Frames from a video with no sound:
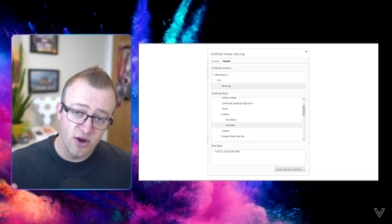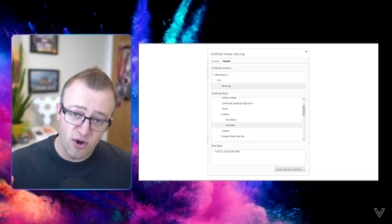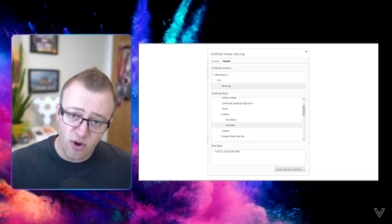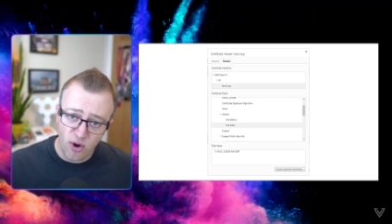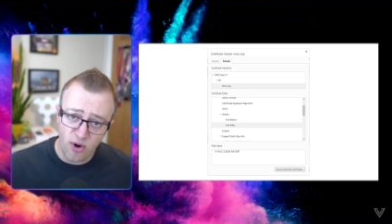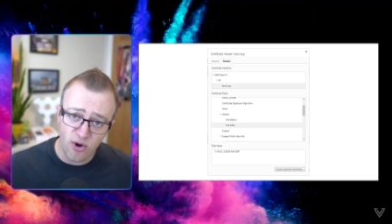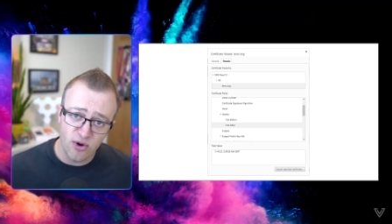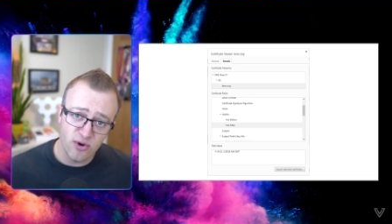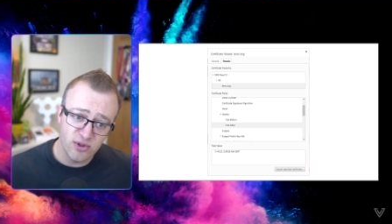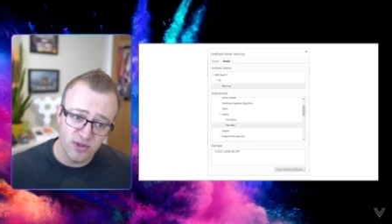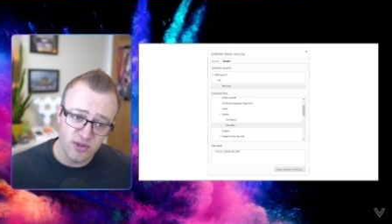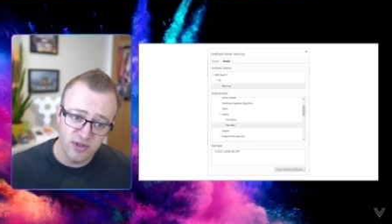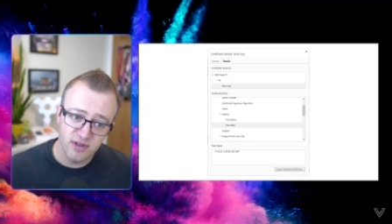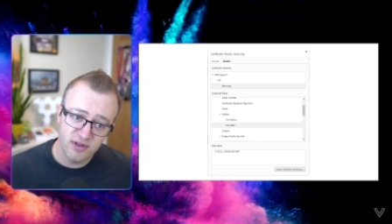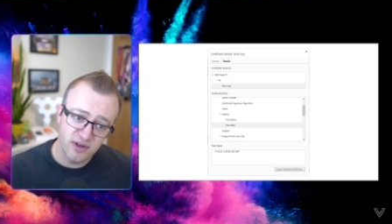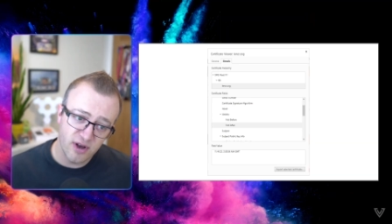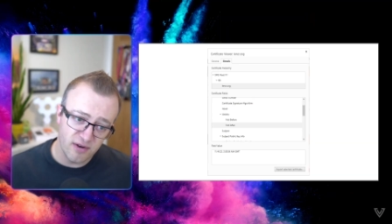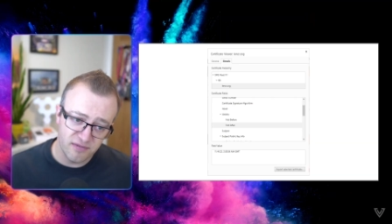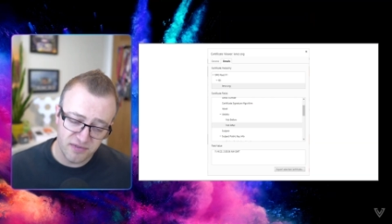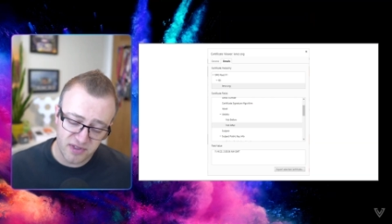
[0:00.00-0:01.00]
all
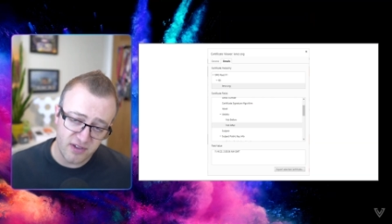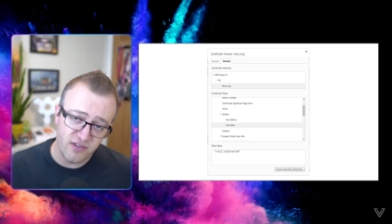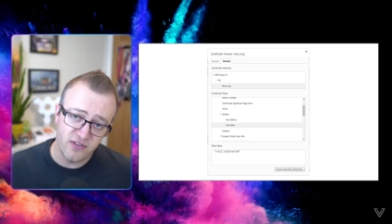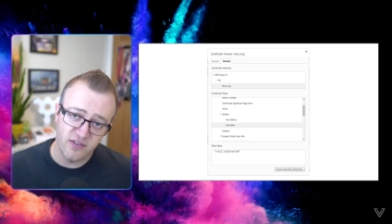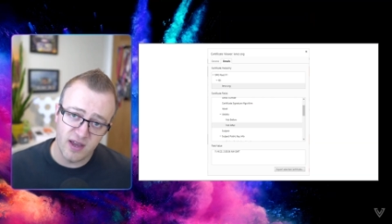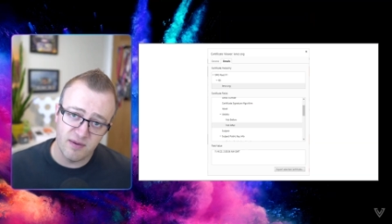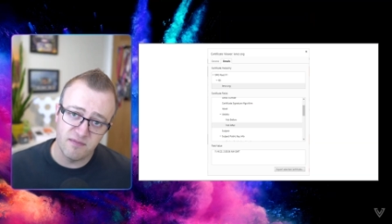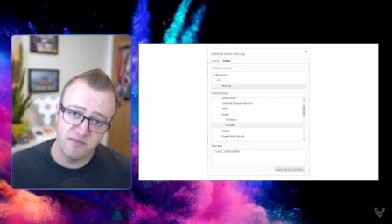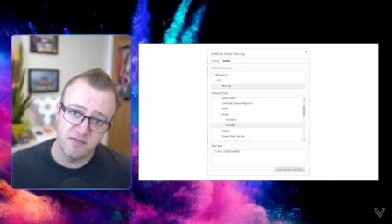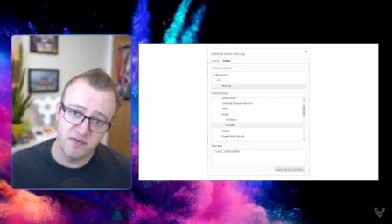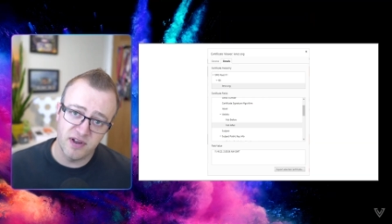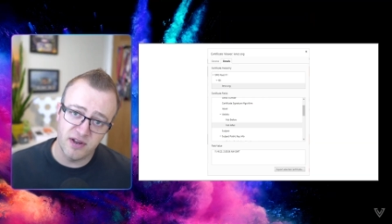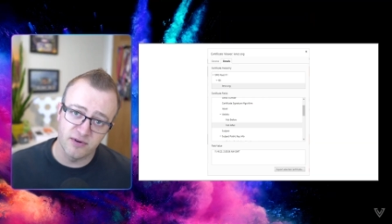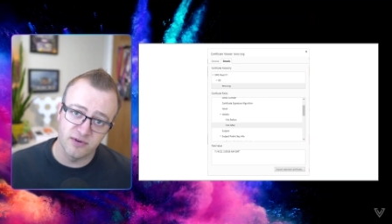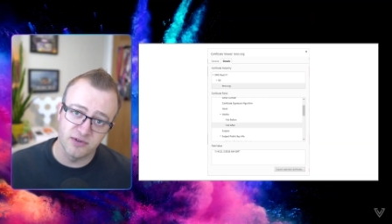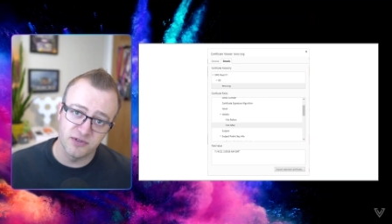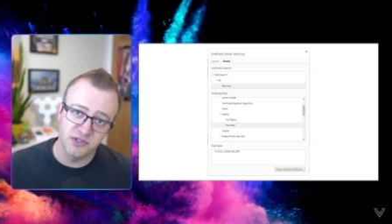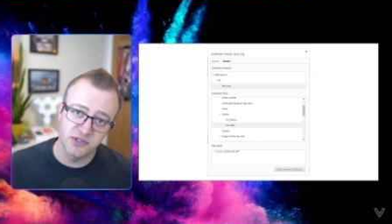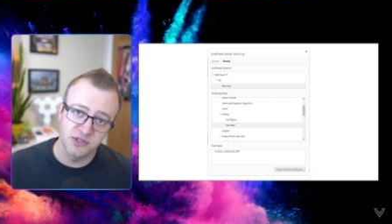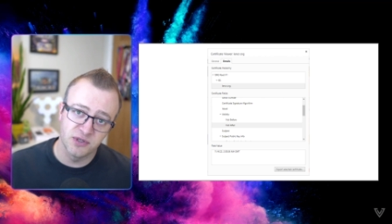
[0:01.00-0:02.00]
of these same
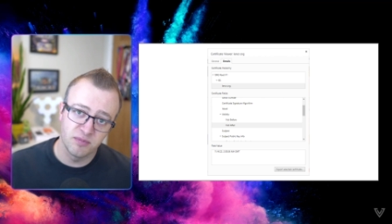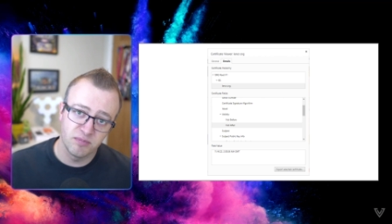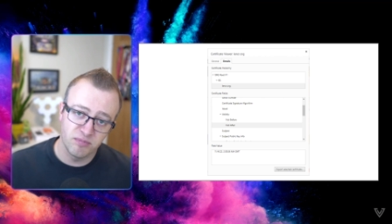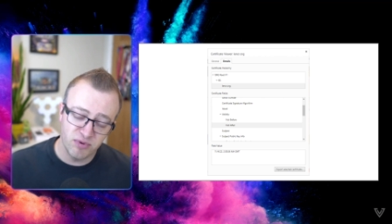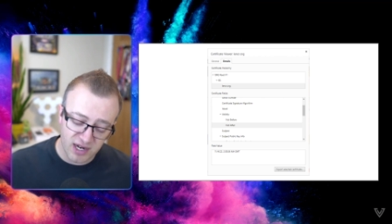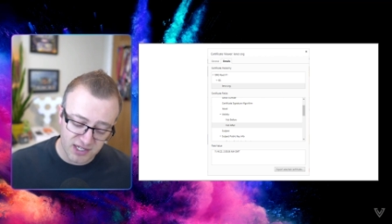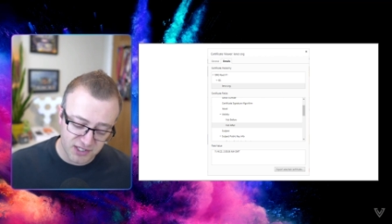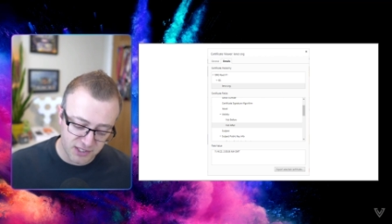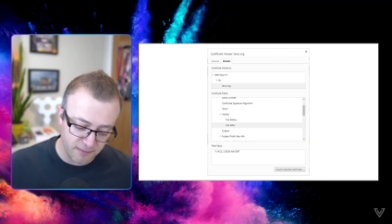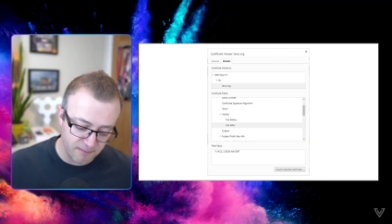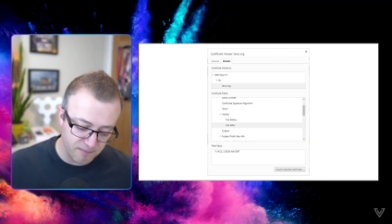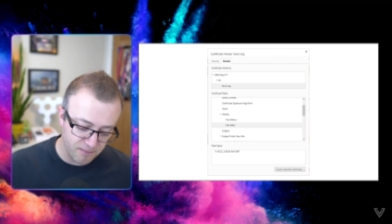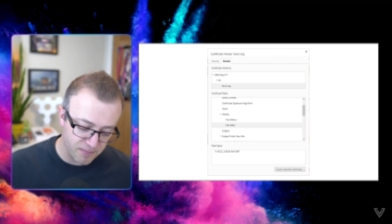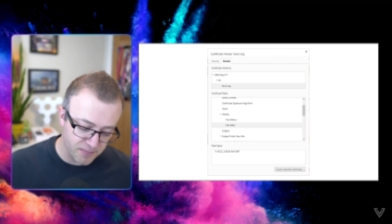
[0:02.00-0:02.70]
fields present.